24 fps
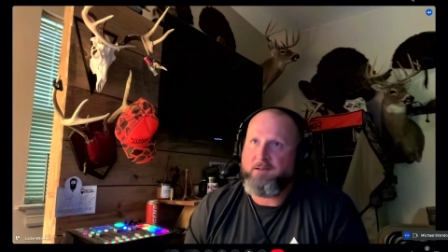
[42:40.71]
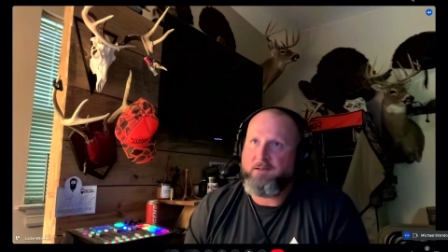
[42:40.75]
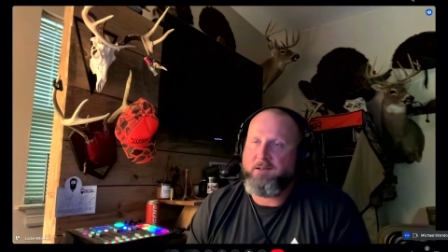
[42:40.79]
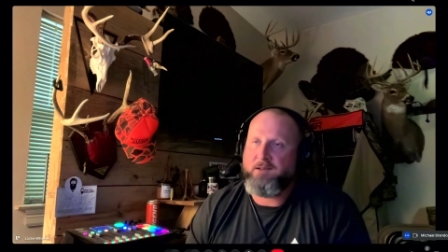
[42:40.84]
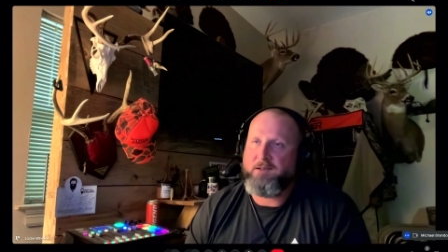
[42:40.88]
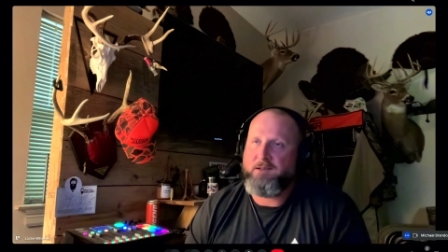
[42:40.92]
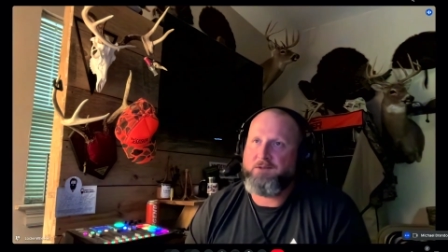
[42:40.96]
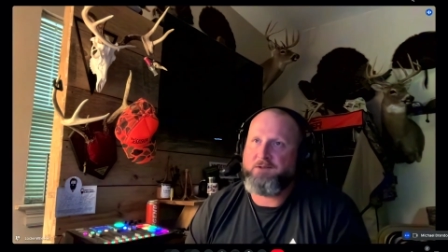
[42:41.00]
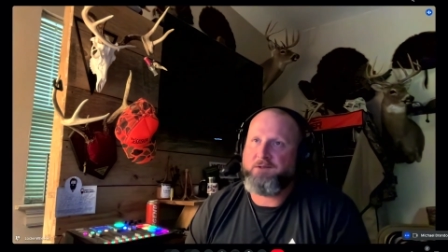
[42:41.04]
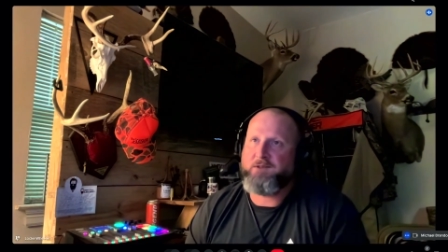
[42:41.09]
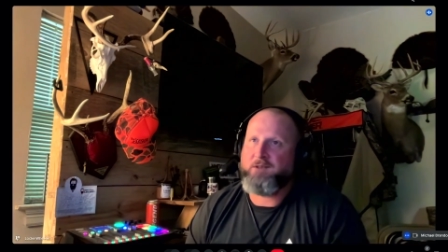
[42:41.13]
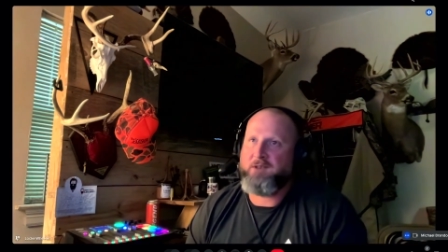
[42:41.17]

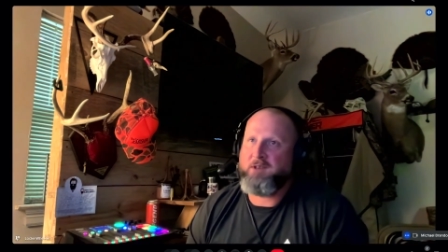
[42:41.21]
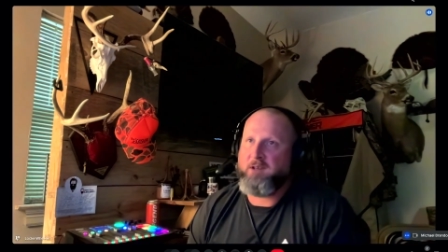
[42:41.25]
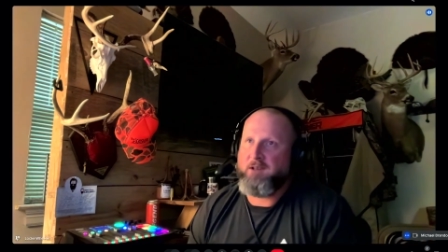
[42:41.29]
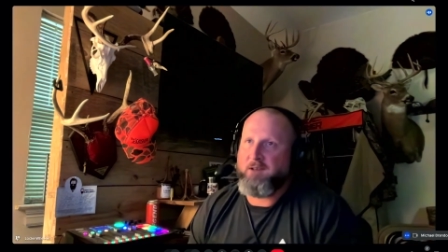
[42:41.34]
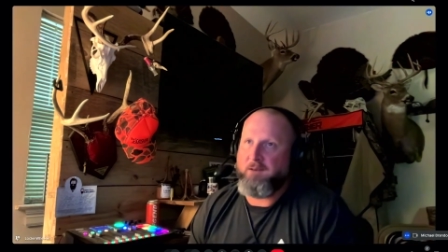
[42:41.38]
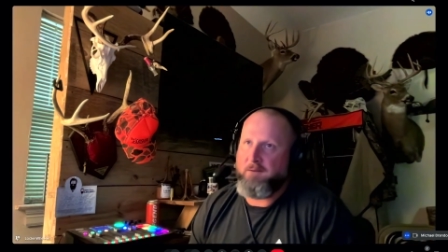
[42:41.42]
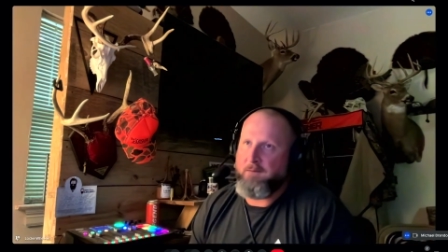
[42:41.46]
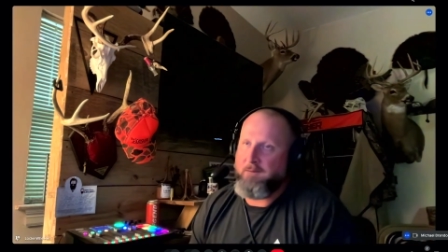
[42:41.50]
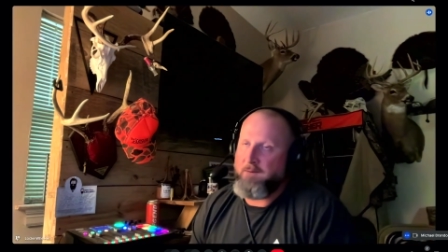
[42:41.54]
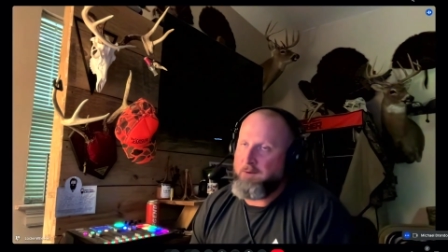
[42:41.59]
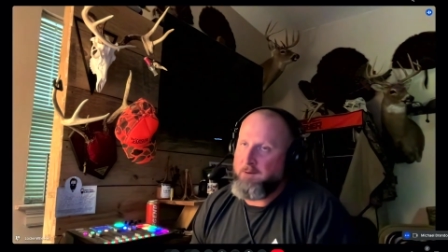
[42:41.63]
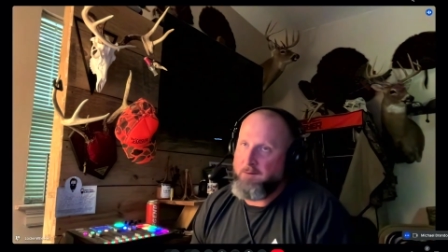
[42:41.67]

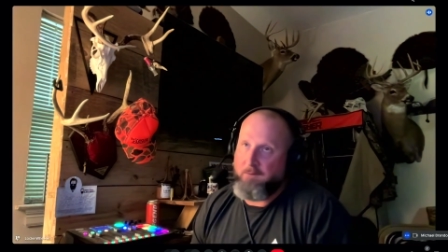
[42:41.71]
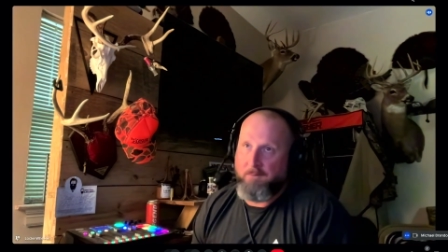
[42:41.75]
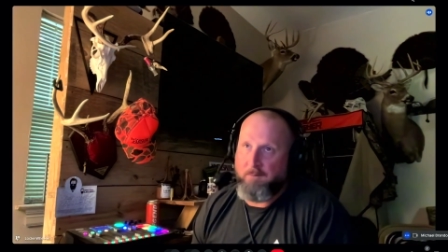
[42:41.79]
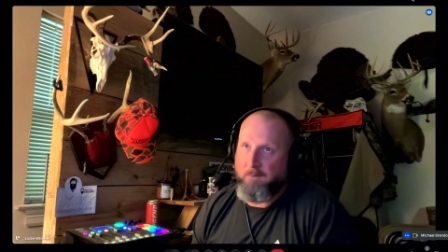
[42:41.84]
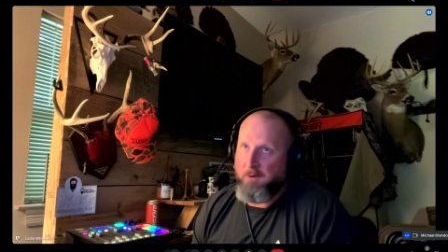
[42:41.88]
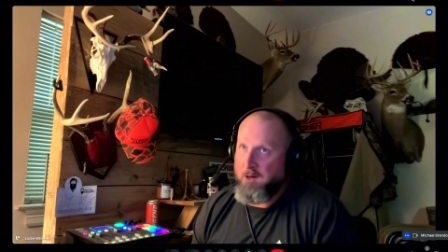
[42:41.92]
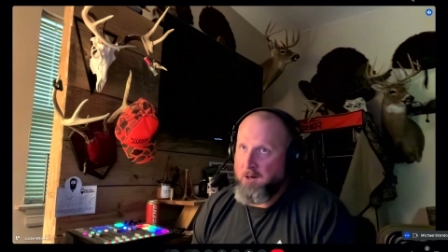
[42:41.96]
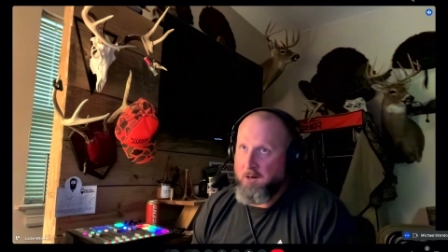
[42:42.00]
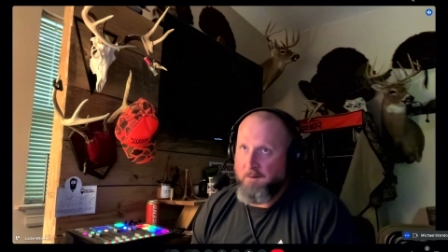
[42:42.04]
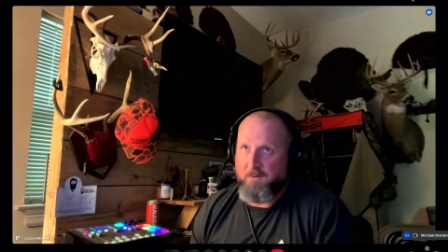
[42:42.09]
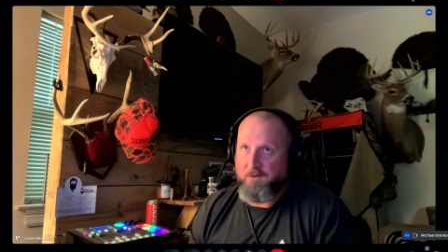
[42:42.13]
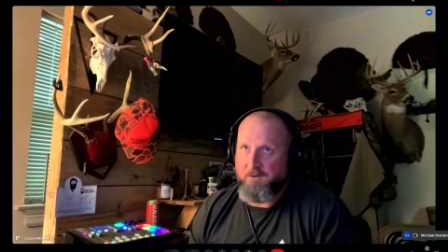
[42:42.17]
interesting
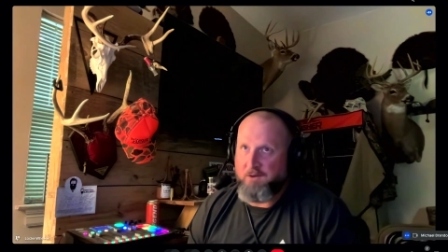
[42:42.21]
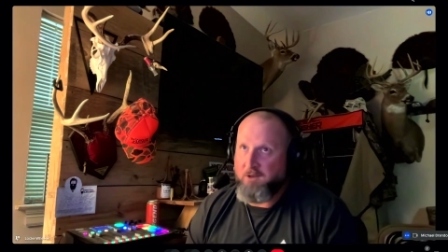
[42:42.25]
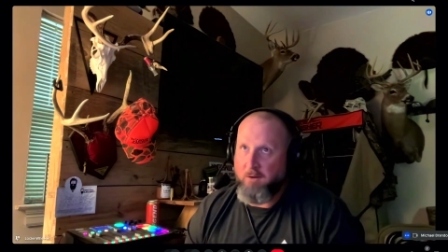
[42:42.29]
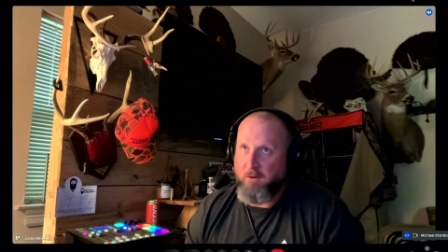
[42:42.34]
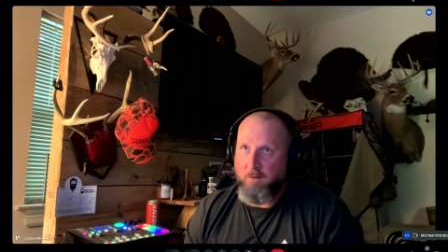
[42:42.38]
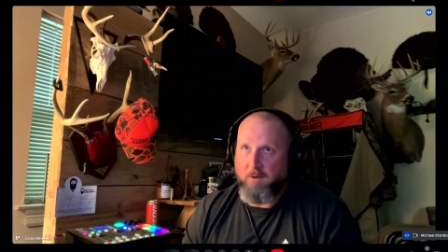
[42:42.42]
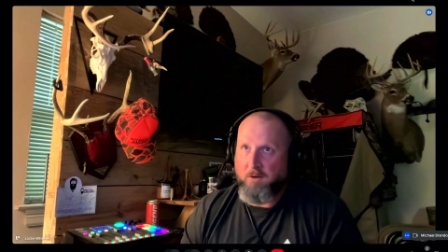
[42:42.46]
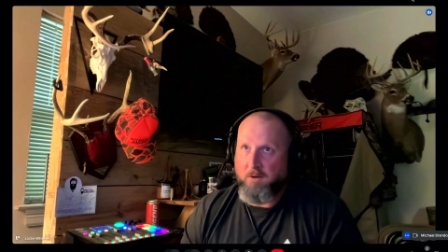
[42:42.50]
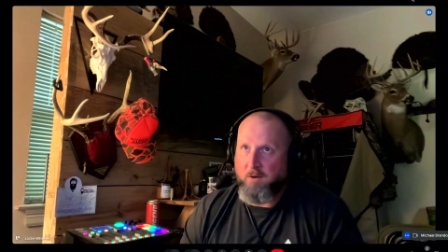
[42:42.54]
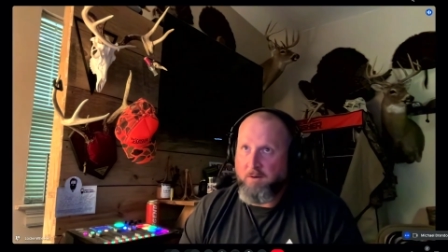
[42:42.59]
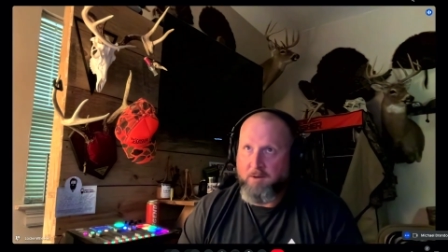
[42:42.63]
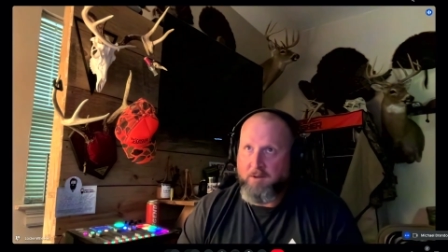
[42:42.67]
whatever's
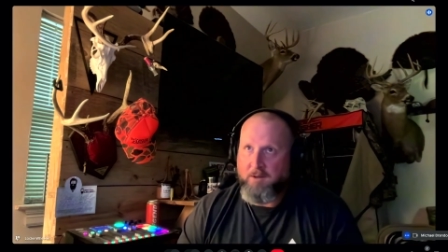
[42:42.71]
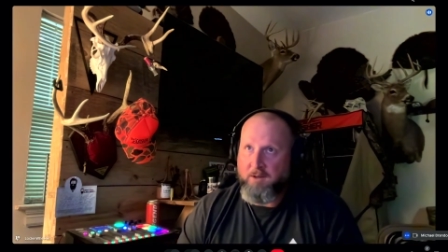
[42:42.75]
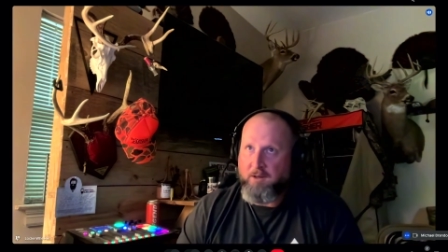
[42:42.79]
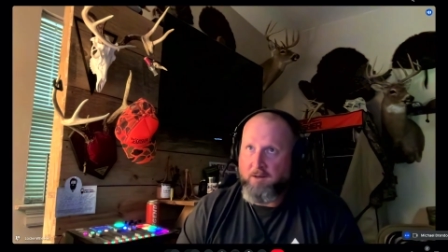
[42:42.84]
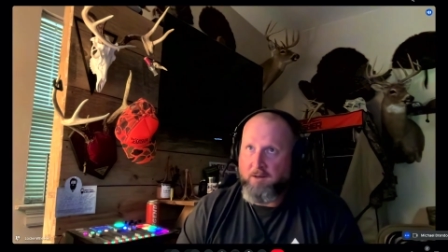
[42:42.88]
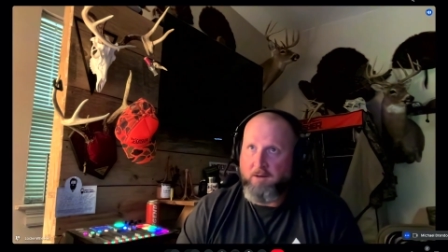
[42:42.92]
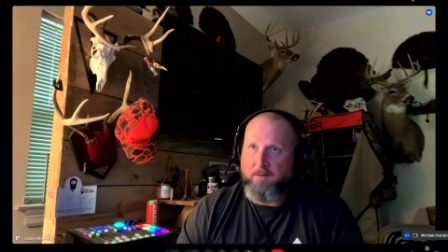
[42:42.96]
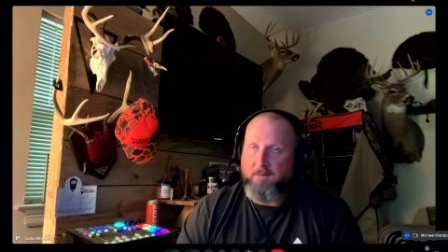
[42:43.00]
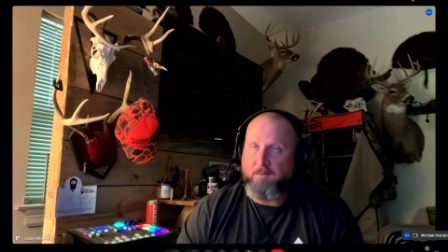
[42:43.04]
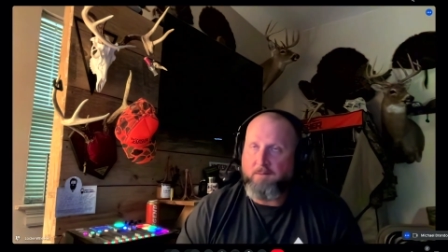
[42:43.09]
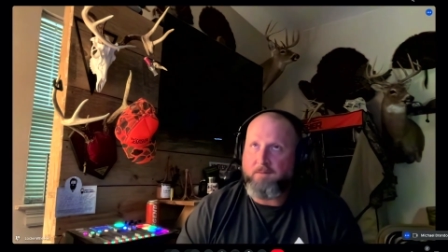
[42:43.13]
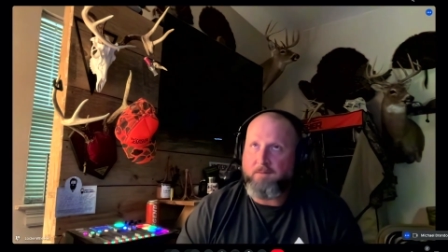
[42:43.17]
going on in
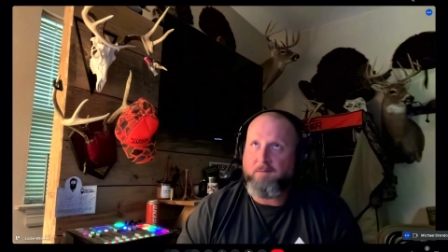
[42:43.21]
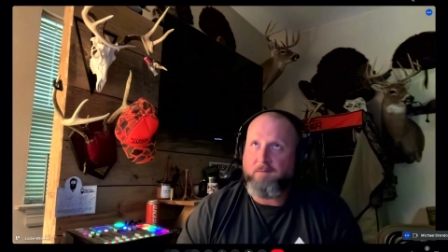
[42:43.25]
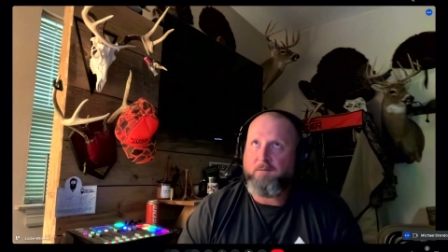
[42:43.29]
their